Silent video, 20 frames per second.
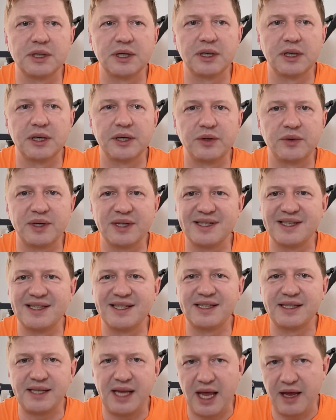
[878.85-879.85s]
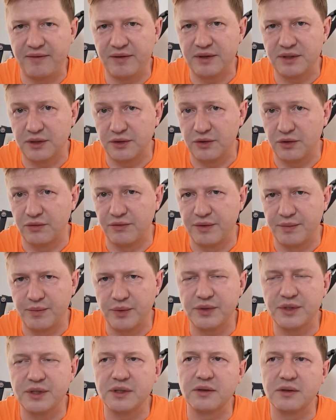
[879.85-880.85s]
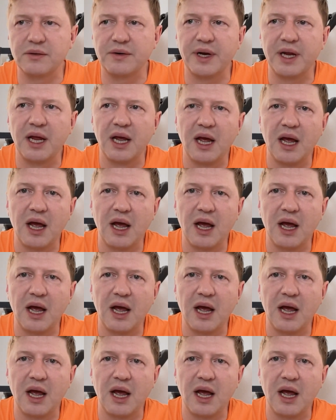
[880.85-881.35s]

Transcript: Uh, you can save it in your repository,